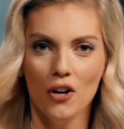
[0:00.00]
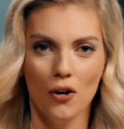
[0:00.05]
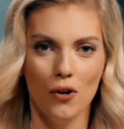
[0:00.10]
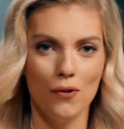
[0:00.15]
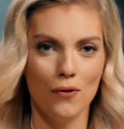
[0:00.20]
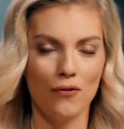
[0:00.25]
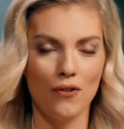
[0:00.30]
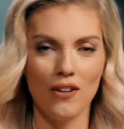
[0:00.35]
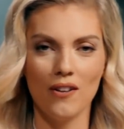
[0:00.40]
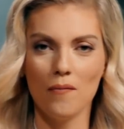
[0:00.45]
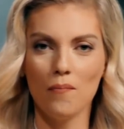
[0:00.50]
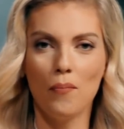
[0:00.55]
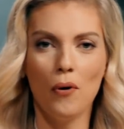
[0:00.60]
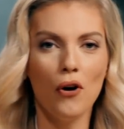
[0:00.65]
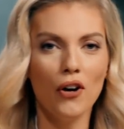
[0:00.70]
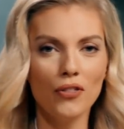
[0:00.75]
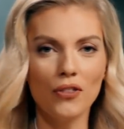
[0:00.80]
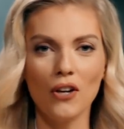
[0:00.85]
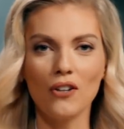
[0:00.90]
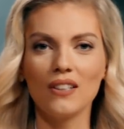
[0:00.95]
who've
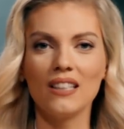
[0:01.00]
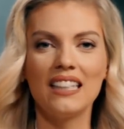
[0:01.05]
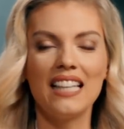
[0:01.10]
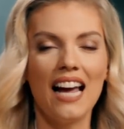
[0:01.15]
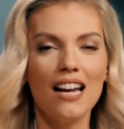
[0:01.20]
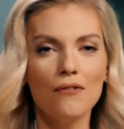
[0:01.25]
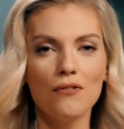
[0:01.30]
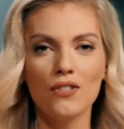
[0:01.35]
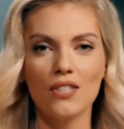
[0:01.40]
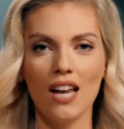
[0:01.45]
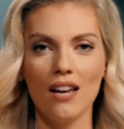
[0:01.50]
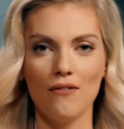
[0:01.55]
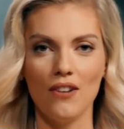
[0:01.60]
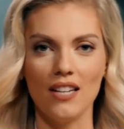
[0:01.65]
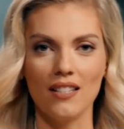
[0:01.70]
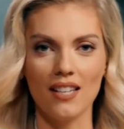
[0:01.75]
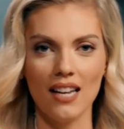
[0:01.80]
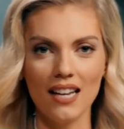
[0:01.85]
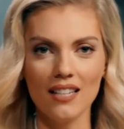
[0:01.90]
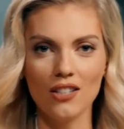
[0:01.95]
put their life
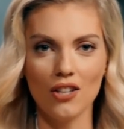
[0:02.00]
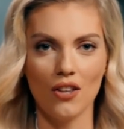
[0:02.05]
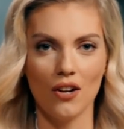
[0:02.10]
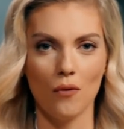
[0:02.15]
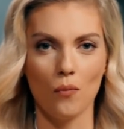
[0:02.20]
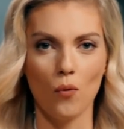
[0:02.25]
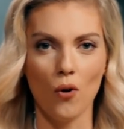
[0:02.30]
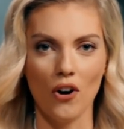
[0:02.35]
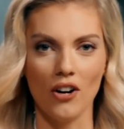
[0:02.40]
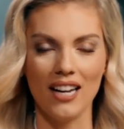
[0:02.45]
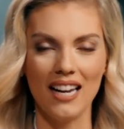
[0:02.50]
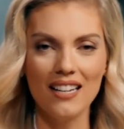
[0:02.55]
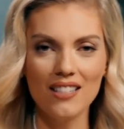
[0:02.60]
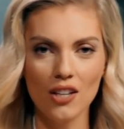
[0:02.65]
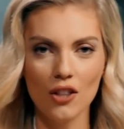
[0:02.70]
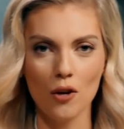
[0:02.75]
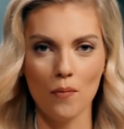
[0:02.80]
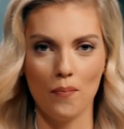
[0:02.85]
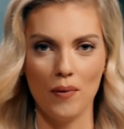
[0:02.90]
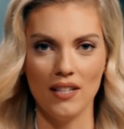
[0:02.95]
savings into their work, into
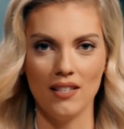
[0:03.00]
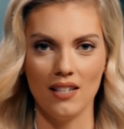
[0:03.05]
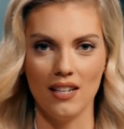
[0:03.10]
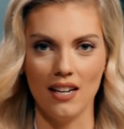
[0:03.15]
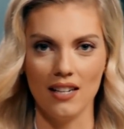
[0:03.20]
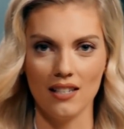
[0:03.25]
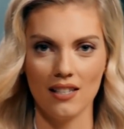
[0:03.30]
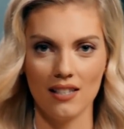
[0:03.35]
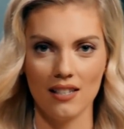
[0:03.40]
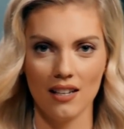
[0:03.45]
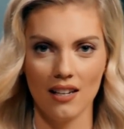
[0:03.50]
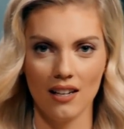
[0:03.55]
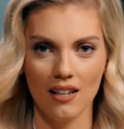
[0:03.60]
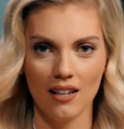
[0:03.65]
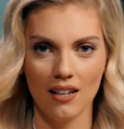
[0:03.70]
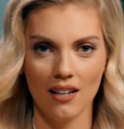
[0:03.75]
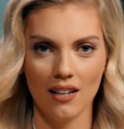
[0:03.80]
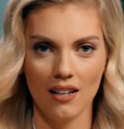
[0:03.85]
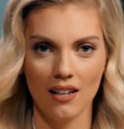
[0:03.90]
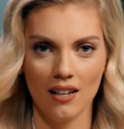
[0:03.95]
their business,
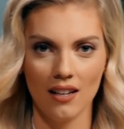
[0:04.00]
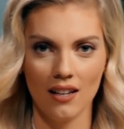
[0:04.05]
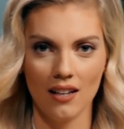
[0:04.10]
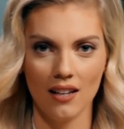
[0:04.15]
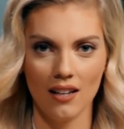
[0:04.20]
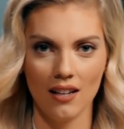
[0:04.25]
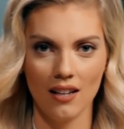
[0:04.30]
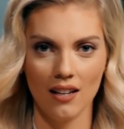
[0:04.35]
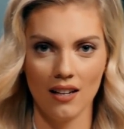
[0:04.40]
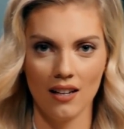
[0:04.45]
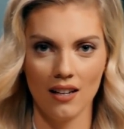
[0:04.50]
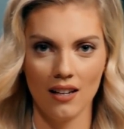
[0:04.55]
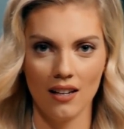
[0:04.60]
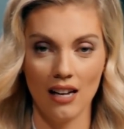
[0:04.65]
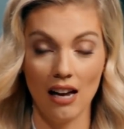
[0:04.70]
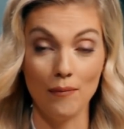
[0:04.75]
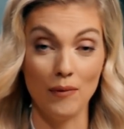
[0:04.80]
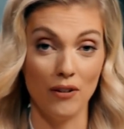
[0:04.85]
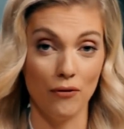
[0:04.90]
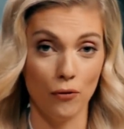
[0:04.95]

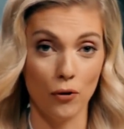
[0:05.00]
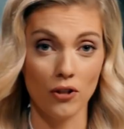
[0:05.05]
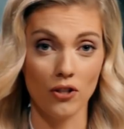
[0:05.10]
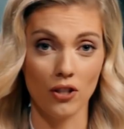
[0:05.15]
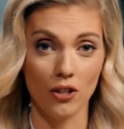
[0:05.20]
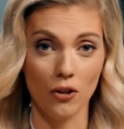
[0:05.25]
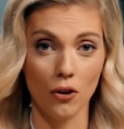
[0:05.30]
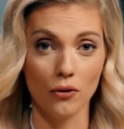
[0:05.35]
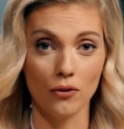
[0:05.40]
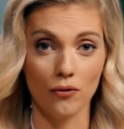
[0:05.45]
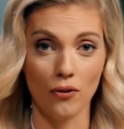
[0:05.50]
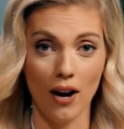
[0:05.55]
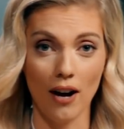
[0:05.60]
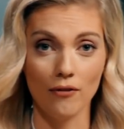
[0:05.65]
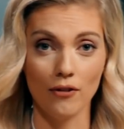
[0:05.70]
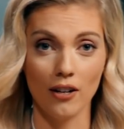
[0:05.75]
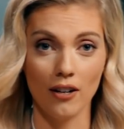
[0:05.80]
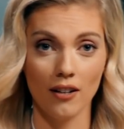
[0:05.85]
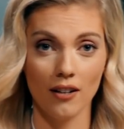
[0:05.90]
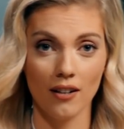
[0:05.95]
have been forced to close
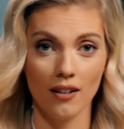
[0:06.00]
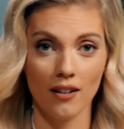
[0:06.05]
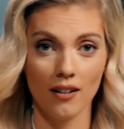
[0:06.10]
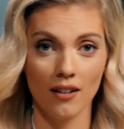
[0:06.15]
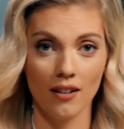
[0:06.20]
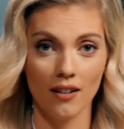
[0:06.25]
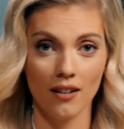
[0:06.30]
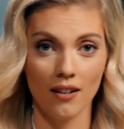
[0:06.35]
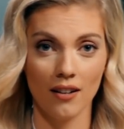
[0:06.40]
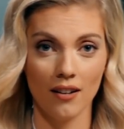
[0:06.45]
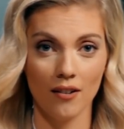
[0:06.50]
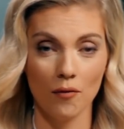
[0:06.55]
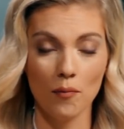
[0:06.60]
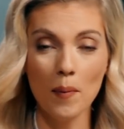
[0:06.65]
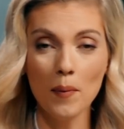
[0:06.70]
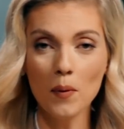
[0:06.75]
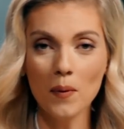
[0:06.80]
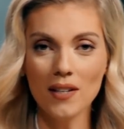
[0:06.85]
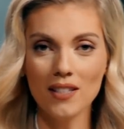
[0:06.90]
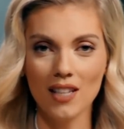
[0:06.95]
forever.
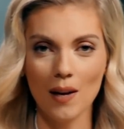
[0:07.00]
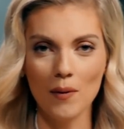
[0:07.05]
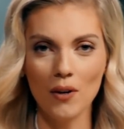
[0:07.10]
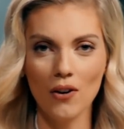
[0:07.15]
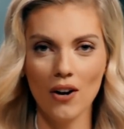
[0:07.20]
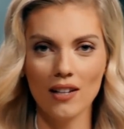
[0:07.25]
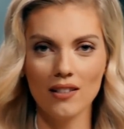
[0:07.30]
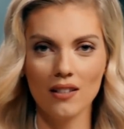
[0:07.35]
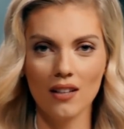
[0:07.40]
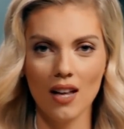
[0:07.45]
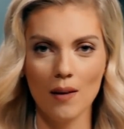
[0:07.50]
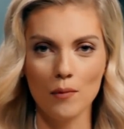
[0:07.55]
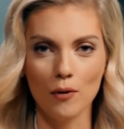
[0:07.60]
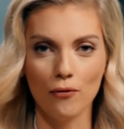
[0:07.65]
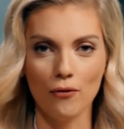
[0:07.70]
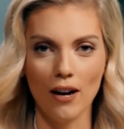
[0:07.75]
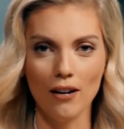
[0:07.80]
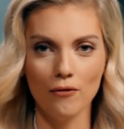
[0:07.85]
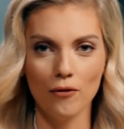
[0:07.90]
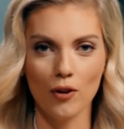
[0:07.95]
Remember when Democrats claimed to
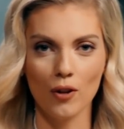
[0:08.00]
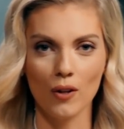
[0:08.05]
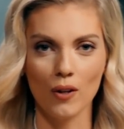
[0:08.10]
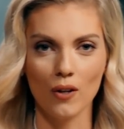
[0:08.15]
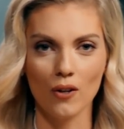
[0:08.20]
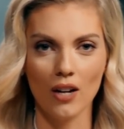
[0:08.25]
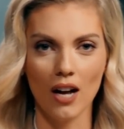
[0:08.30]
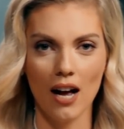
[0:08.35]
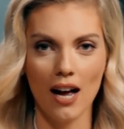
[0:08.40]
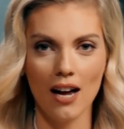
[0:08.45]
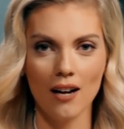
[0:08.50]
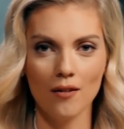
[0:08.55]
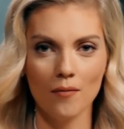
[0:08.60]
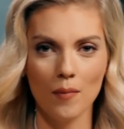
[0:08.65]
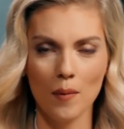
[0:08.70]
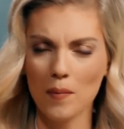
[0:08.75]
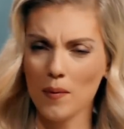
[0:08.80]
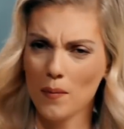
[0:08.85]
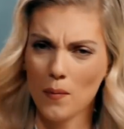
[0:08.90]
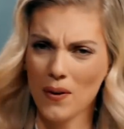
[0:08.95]
fight for the little guy?
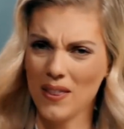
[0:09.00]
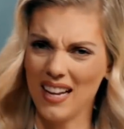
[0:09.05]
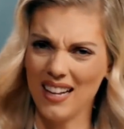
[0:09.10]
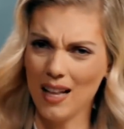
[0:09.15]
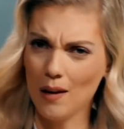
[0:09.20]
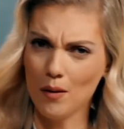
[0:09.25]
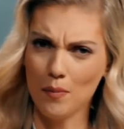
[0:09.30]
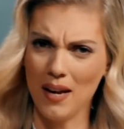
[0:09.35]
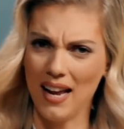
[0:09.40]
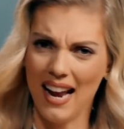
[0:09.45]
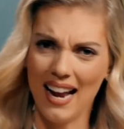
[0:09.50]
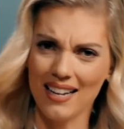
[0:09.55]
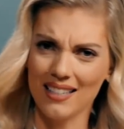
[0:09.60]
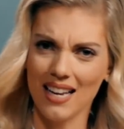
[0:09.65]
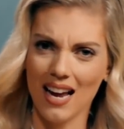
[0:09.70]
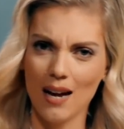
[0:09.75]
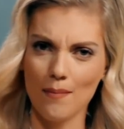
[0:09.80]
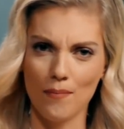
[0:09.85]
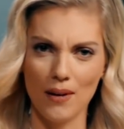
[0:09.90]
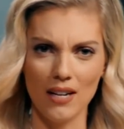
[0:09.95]
Remember when they claimed to be
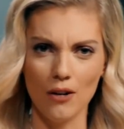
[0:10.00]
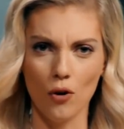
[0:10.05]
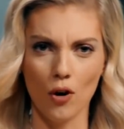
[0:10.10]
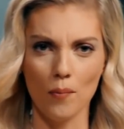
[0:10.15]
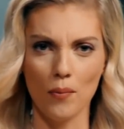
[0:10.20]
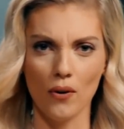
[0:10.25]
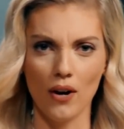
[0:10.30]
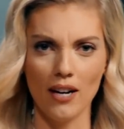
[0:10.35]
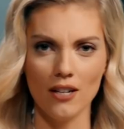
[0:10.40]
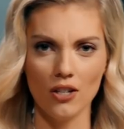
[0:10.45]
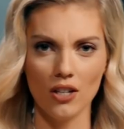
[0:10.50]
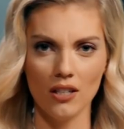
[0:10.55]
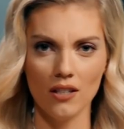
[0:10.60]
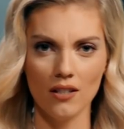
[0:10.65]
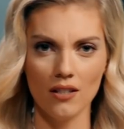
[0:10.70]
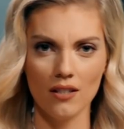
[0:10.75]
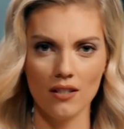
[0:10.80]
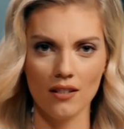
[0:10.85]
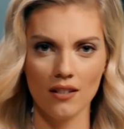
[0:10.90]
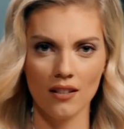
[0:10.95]
anti-big
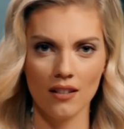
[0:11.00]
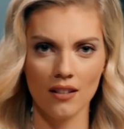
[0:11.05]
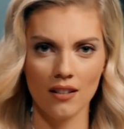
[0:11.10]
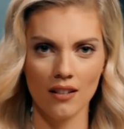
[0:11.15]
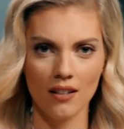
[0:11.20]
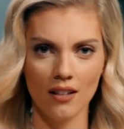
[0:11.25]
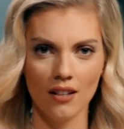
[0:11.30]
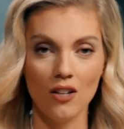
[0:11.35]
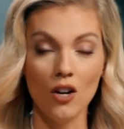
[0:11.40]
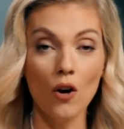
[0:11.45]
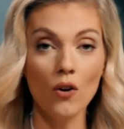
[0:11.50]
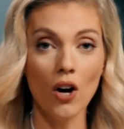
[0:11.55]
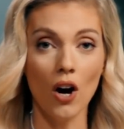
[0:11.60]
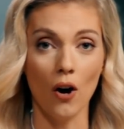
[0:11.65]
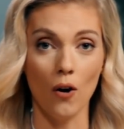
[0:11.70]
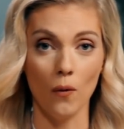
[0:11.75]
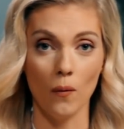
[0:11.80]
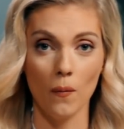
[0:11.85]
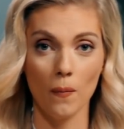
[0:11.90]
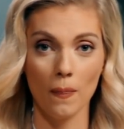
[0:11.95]
corporations? No,
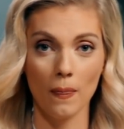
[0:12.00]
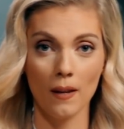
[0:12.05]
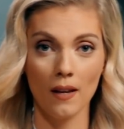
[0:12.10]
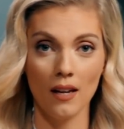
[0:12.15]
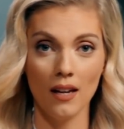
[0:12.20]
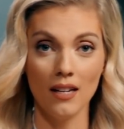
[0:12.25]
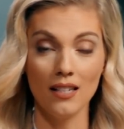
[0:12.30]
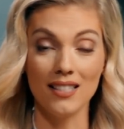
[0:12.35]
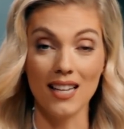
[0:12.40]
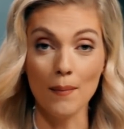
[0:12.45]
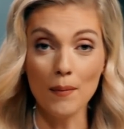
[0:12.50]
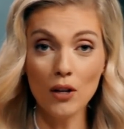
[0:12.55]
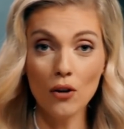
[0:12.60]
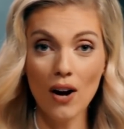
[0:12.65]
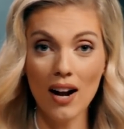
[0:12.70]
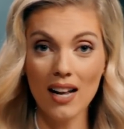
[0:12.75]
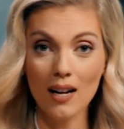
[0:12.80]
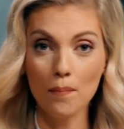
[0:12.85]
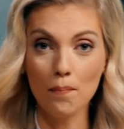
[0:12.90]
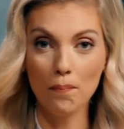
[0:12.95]
no.
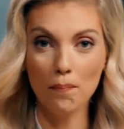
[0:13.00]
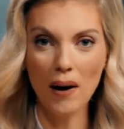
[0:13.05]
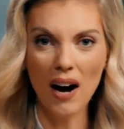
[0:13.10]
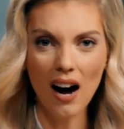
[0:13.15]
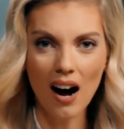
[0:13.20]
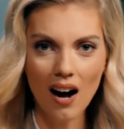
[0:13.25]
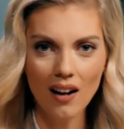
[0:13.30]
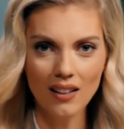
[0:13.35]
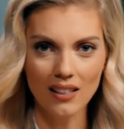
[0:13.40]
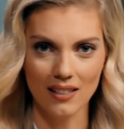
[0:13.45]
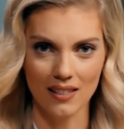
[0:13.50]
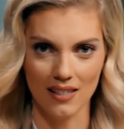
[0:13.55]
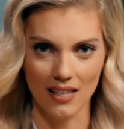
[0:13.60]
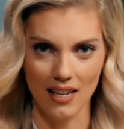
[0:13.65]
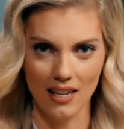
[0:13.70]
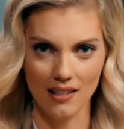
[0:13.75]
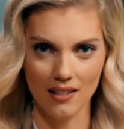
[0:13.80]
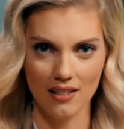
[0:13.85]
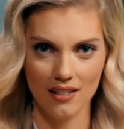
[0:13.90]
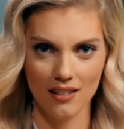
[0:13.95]
Democratic
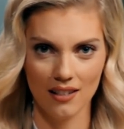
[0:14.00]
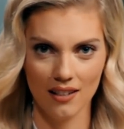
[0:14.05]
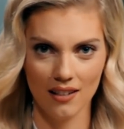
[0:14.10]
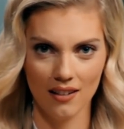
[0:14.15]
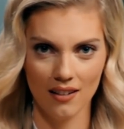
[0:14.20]
policies.